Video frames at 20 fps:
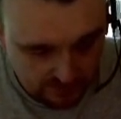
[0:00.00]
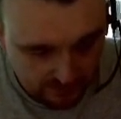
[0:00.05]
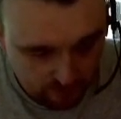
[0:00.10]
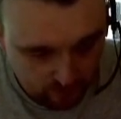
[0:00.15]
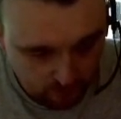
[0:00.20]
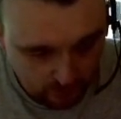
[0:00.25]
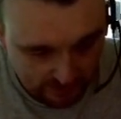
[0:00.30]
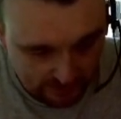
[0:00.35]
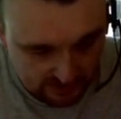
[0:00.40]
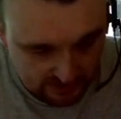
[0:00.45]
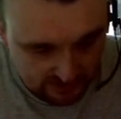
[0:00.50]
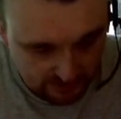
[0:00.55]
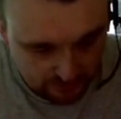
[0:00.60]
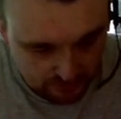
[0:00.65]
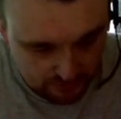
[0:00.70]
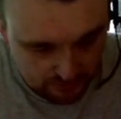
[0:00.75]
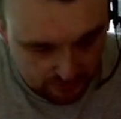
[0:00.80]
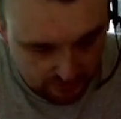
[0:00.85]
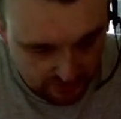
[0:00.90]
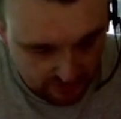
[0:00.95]
and wings
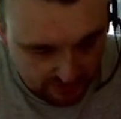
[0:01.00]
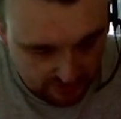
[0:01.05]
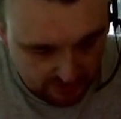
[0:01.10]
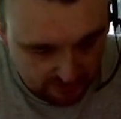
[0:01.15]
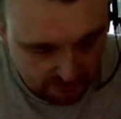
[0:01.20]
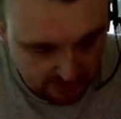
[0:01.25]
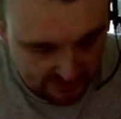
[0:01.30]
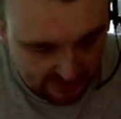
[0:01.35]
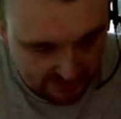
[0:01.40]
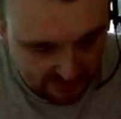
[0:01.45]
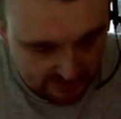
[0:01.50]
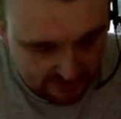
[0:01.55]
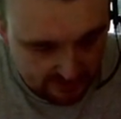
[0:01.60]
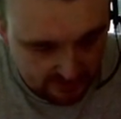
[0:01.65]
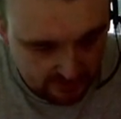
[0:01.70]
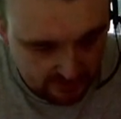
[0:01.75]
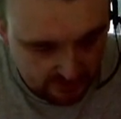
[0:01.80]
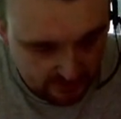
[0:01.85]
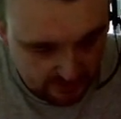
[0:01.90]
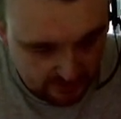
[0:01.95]
outstretched, my
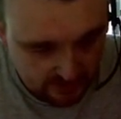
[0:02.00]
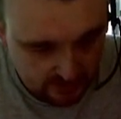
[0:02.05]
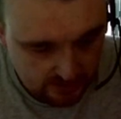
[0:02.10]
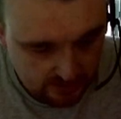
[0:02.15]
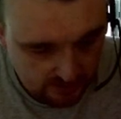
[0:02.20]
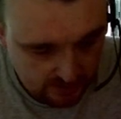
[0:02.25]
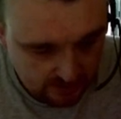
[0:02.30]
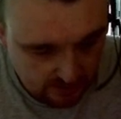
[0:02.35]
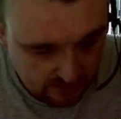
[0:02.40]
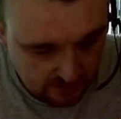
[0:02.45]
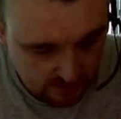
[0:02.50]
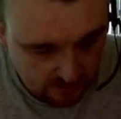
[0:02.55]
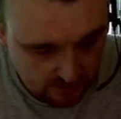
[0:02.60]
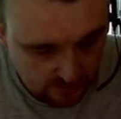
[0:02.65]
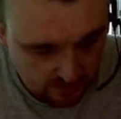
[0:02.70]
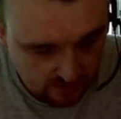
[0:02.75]
destiny is clear.